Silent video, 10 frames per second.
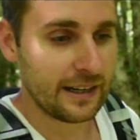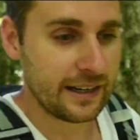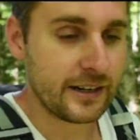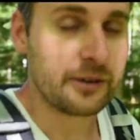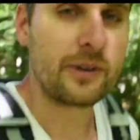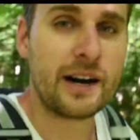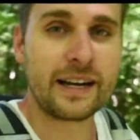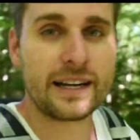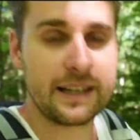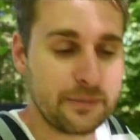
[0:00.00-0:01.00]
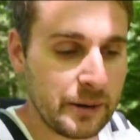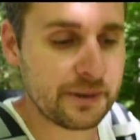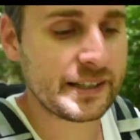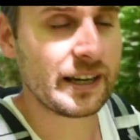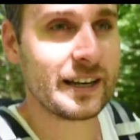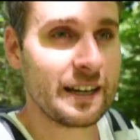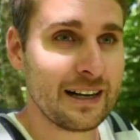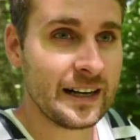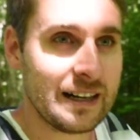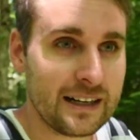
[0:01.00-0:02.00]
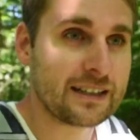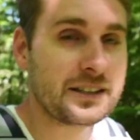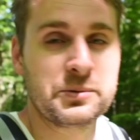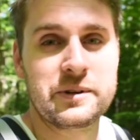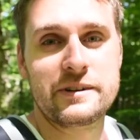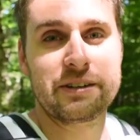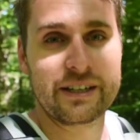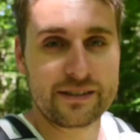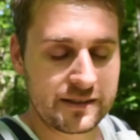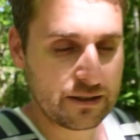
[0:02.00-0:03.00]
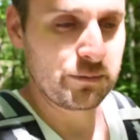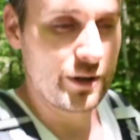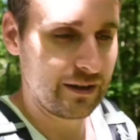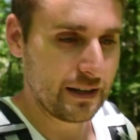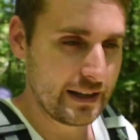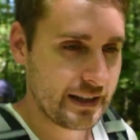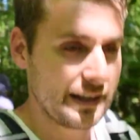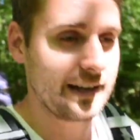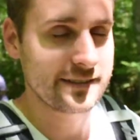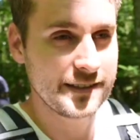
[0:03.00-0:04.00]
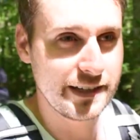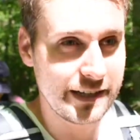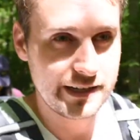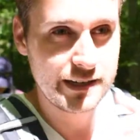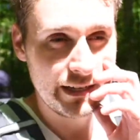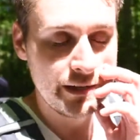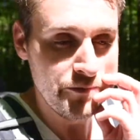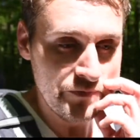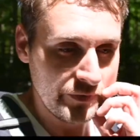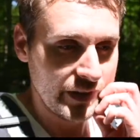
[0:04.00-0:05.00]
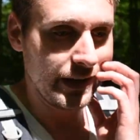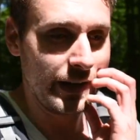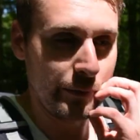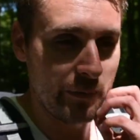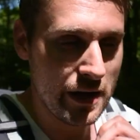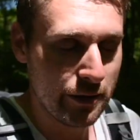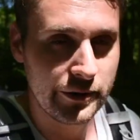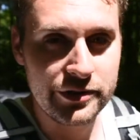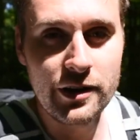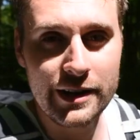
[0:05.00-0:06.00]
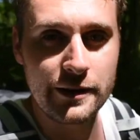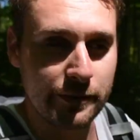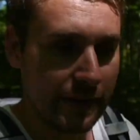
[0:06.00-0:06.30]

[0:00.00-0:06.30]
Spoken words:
don't know why. Maybe it's because we really didn't sleep well last night. With all that